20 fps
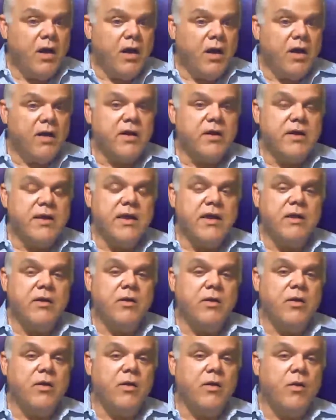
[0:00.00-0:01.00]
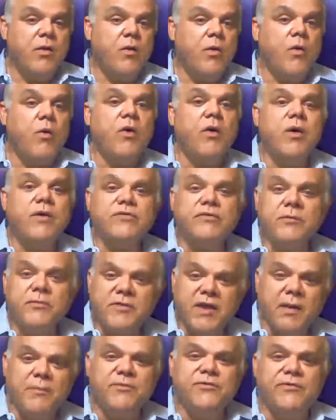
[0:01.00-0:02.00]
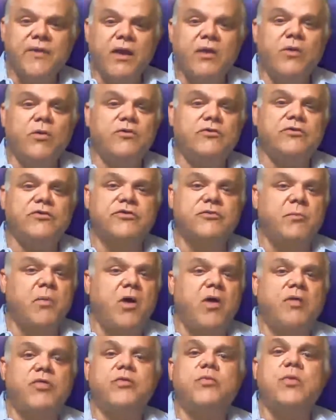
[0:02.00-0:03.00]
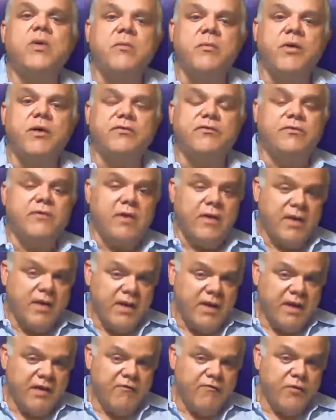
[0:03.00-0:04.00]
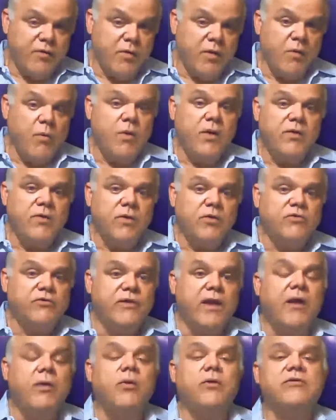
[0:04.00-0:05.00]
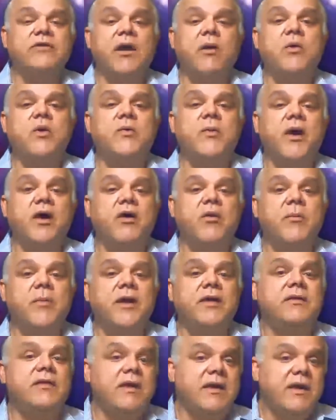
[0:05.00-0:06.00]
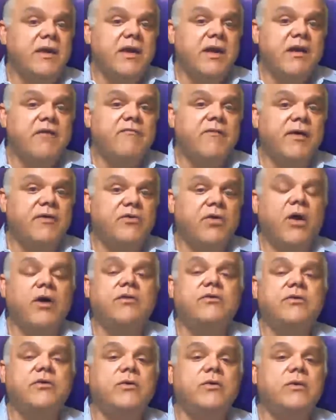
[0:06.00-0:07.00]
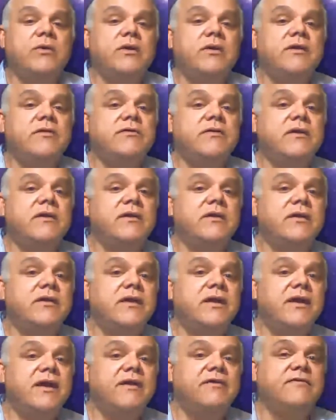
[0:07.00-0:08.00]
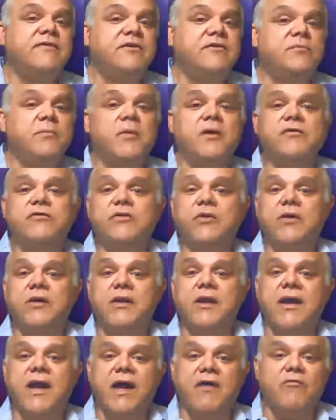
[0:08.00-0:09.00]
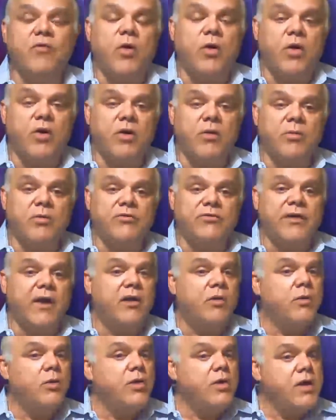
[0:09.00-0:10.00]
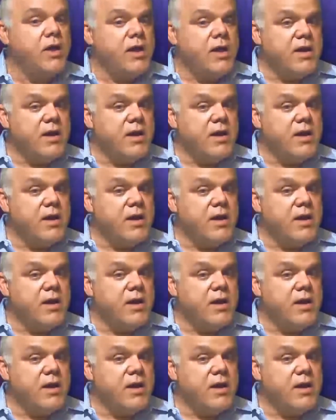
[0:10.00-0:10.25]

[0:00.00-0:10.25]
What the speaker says: On a year, or sometimes cycles are small, 3 months. If you're in one of those cycles, I would recommend, if I talk to you, listen, in the next 6 months, you're going to have a horrible cycle.